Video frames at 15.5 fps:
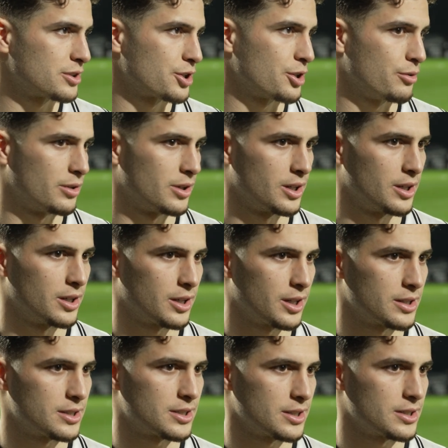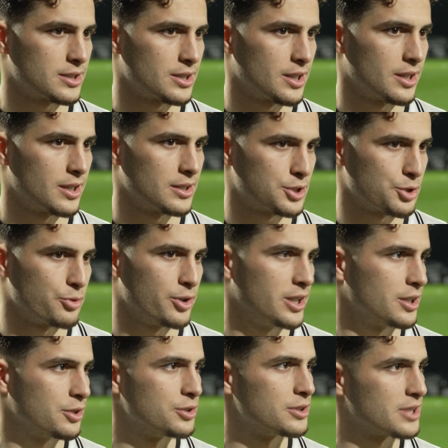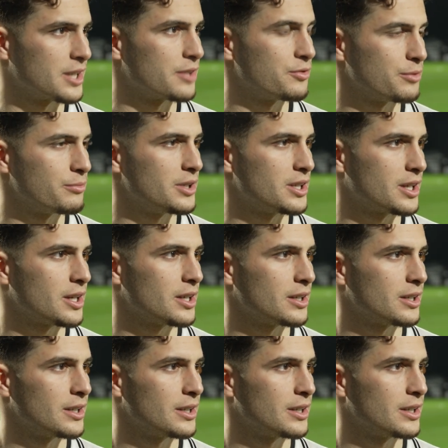So it's a really good thing for me, yeah.